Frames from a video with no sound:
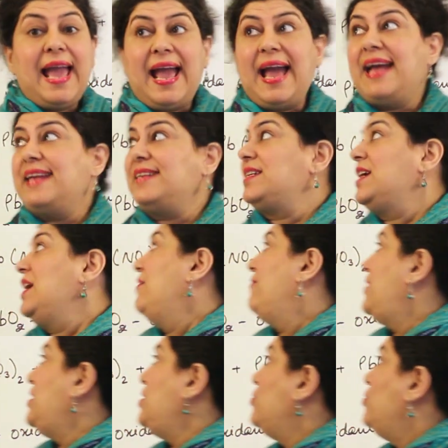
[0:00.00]
and
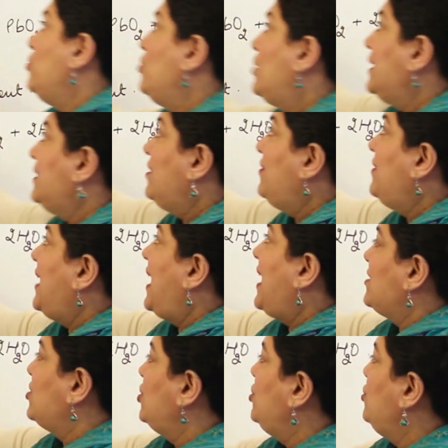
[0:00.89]
when you look at the
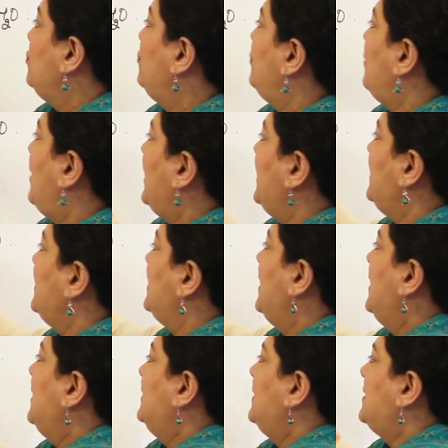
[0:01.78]
reaction you find
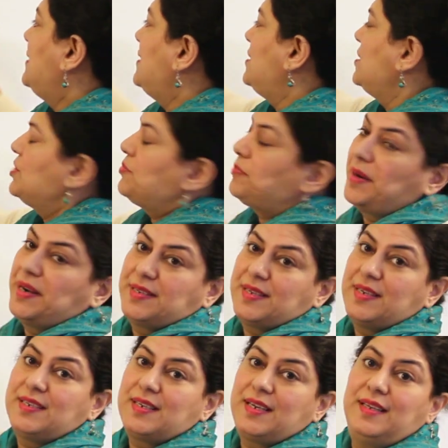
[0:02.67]
that it is
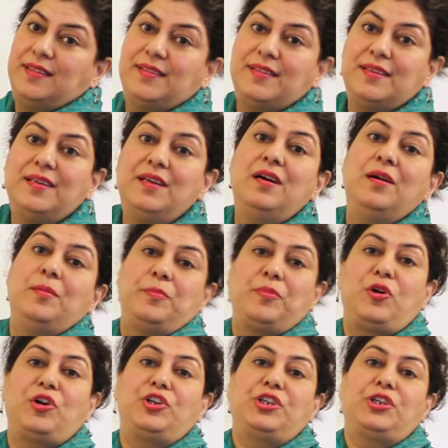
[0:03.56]
present in the
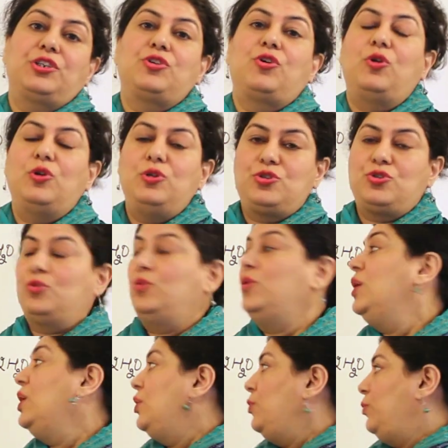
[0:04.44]
product
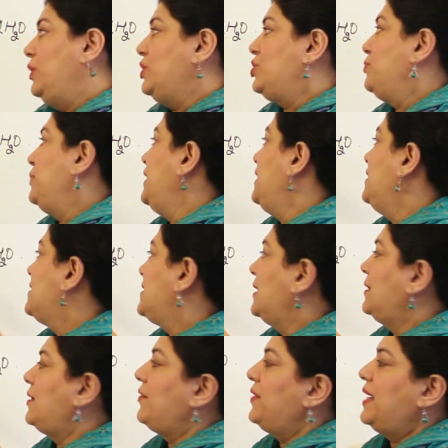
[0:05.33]
also which means
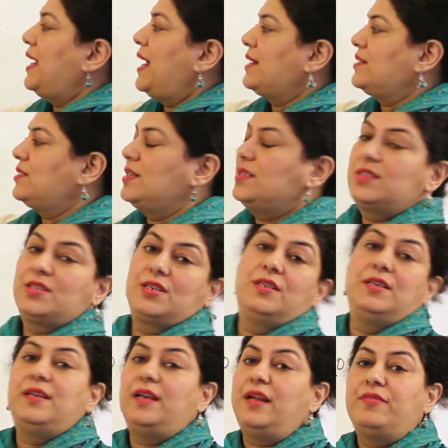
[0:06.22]
that the
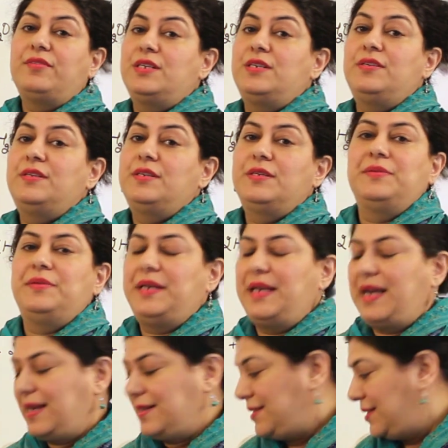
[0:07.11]
reactant never
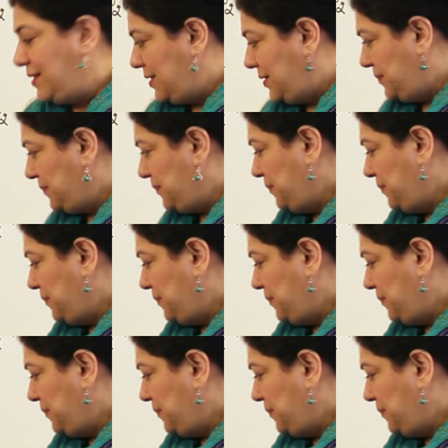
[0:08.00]
reacted.